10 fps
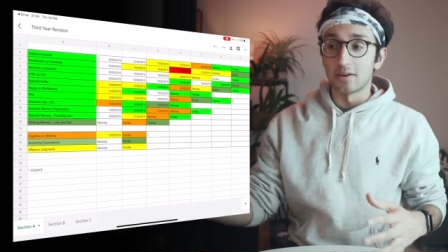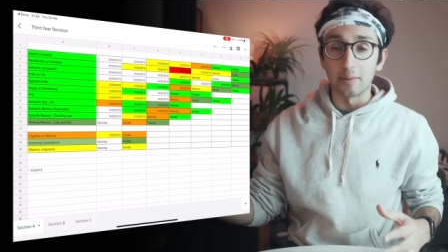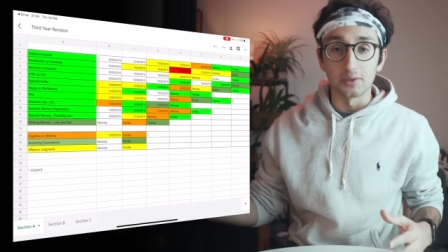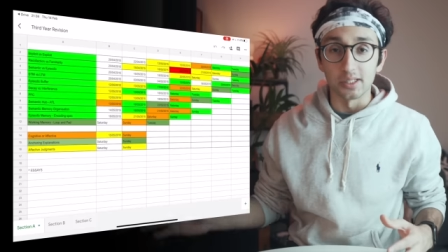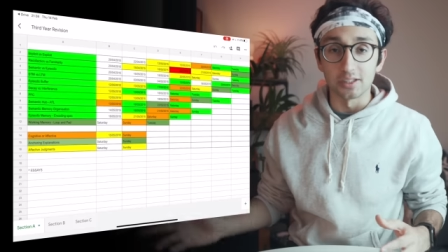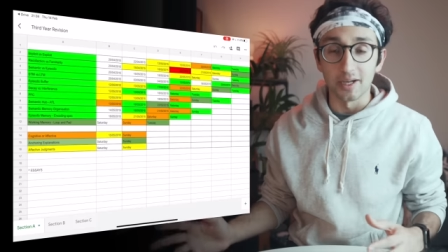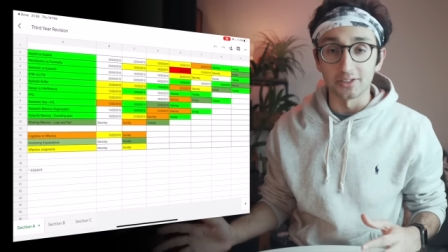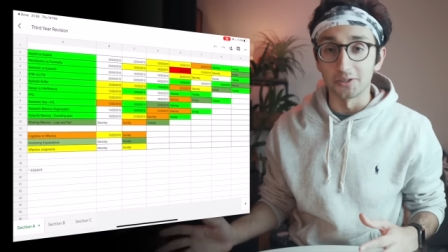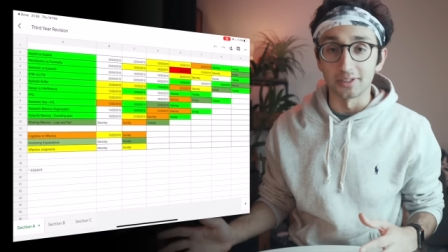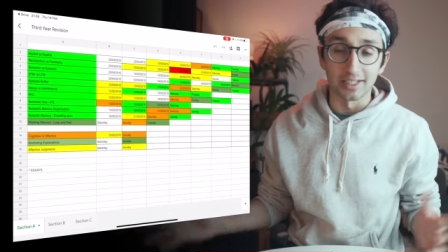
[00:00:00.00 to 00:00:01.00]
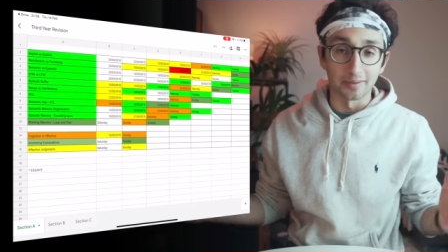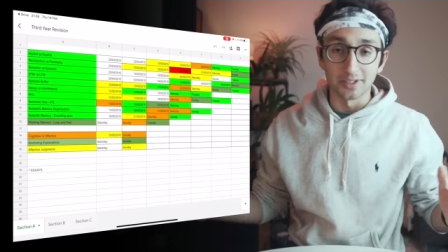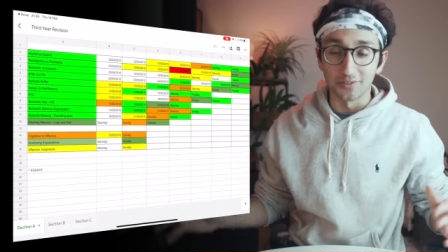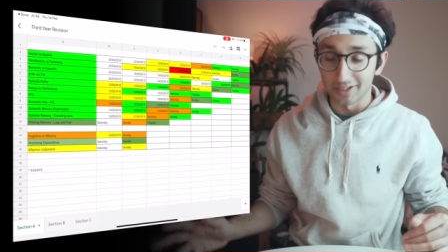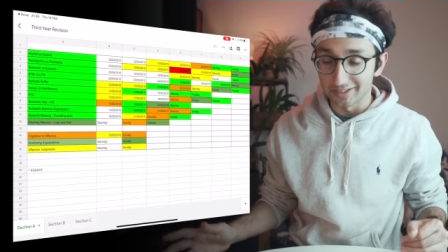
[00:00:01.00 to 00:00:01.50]
you know, absolutely smash those
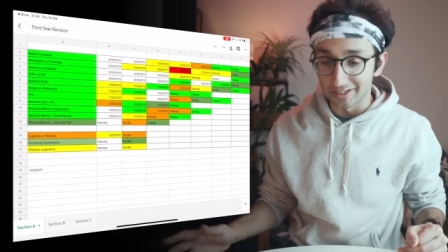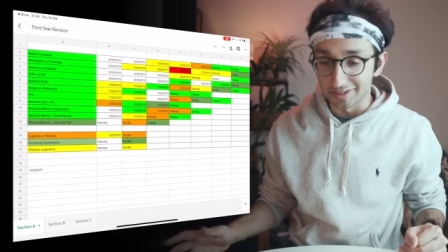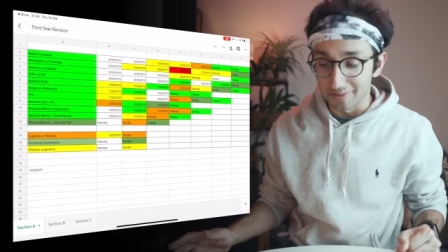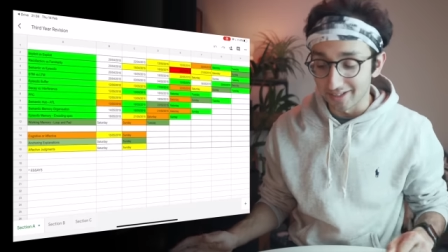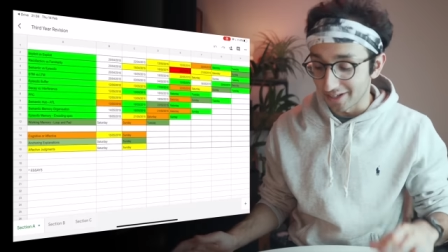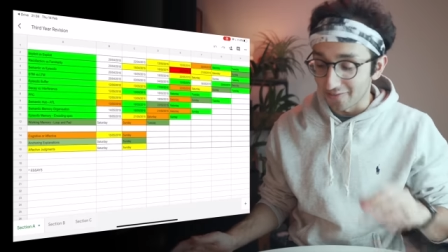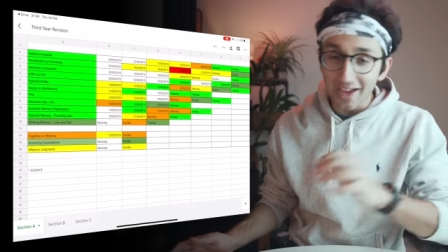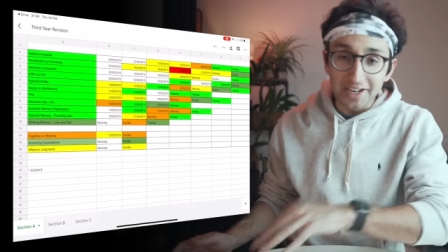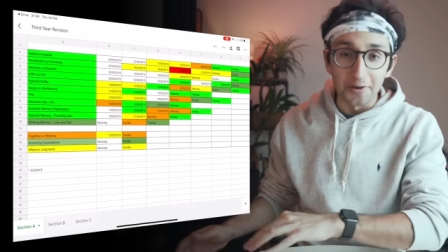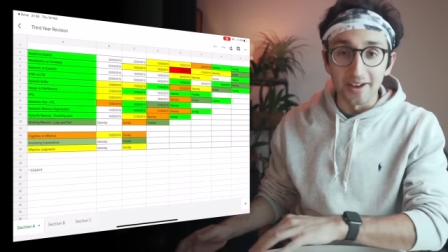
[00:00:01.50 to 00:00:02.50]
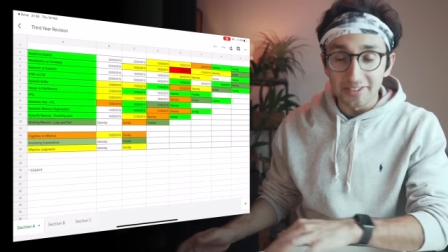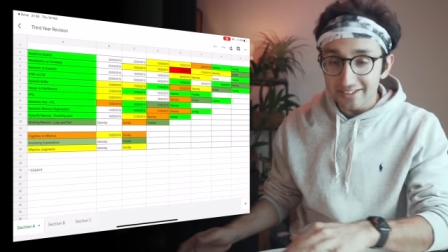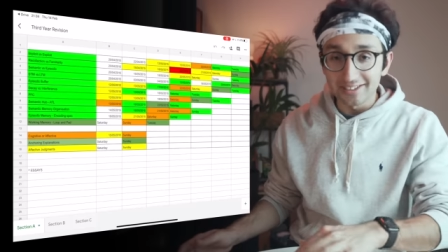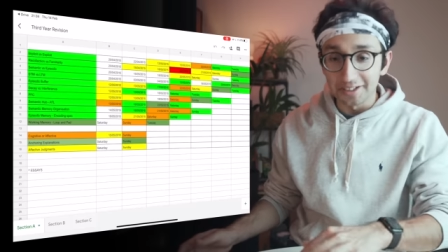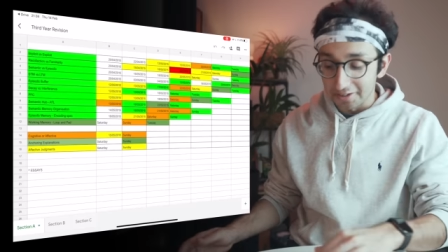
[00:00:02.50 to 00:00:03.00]
exams, if I can say so myself. Anyway,
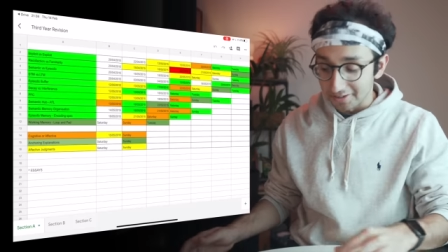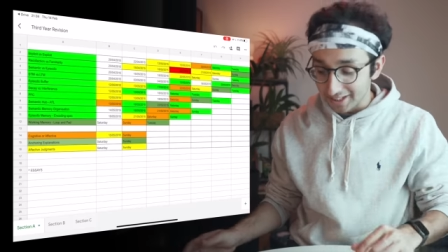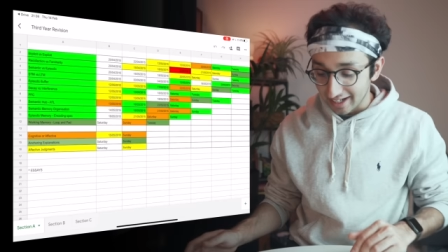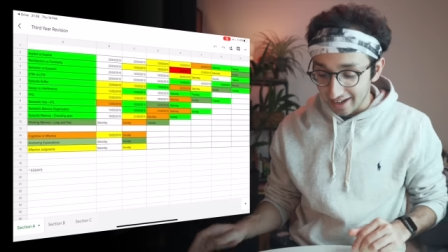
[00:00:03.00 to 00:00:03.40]
this is the Google